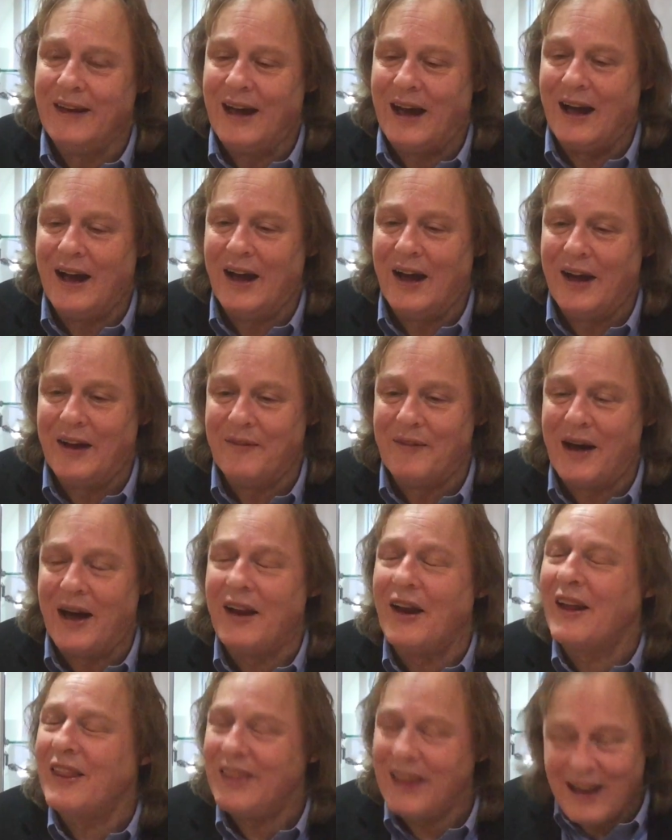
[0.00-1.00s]
Um, and
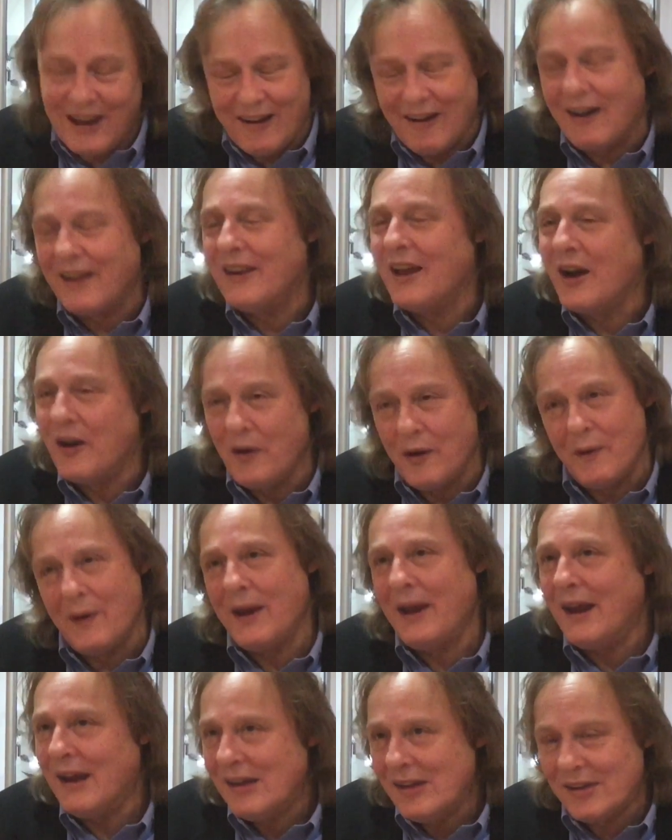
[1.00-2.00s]
I think I know who
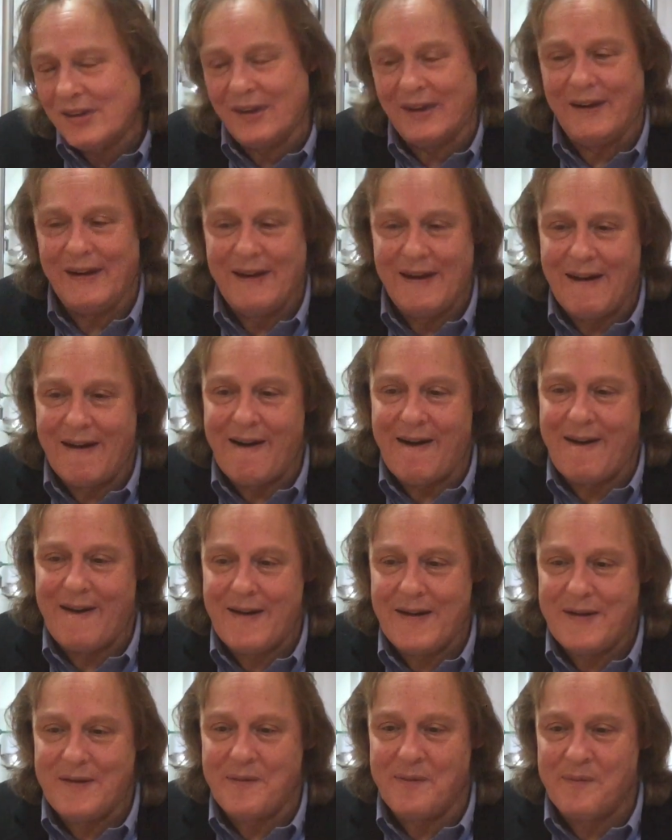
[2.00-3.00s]
it is.
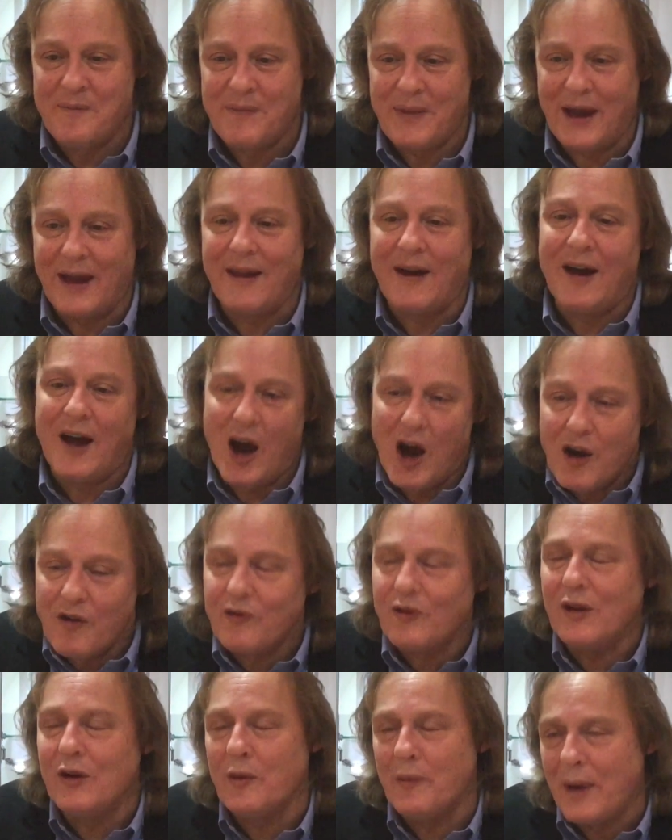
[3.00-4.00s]
Um, and I
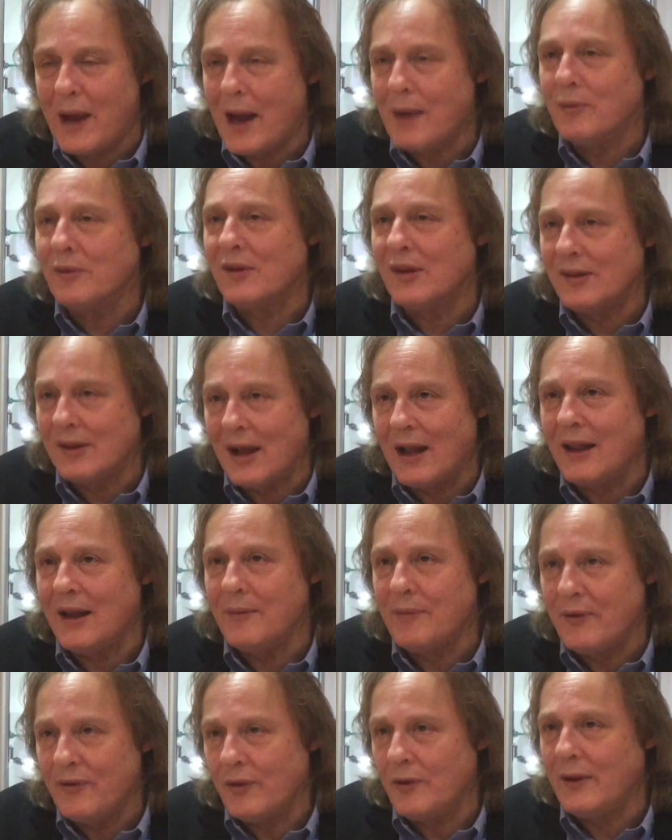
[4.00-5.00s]
hopefully will be able to tell you
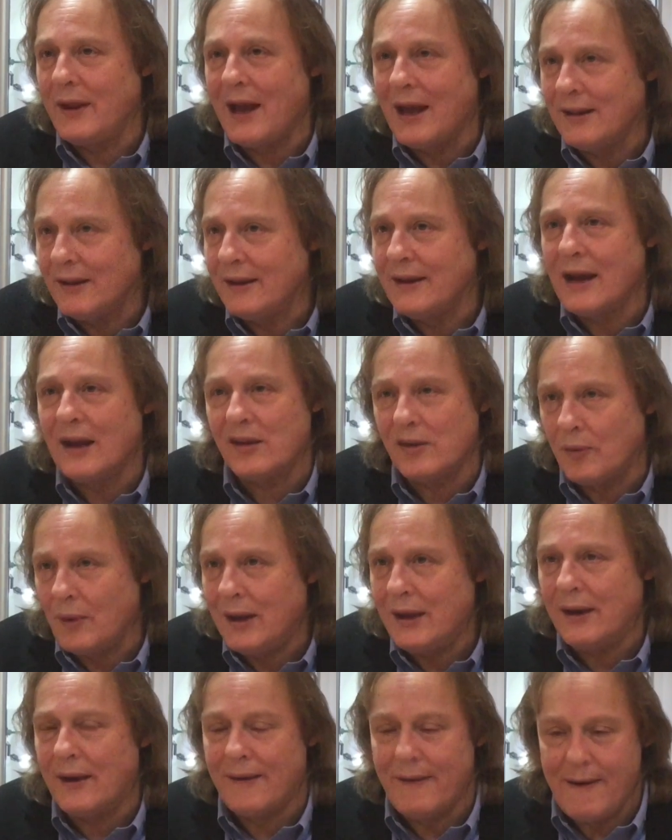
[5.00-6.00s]
before the end of next
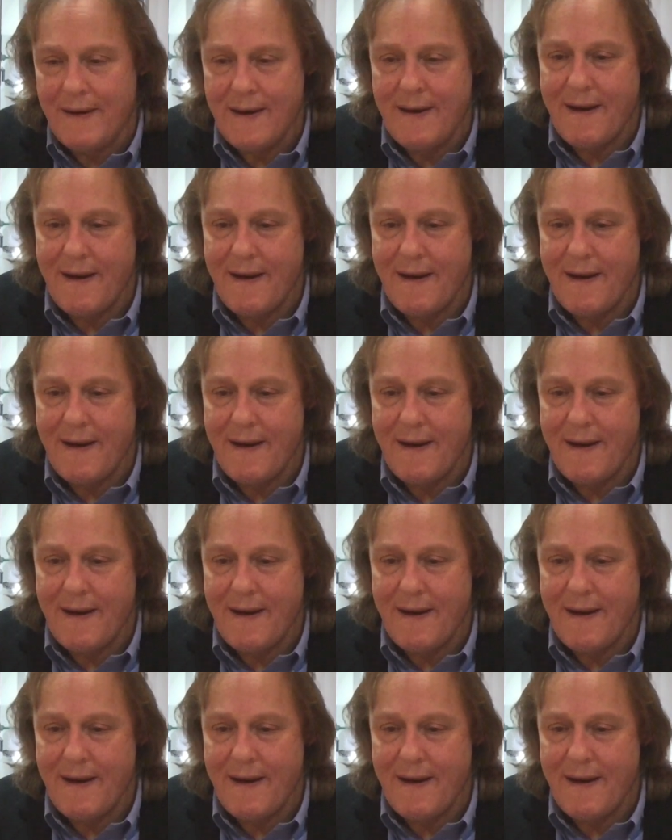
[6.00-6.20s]
week.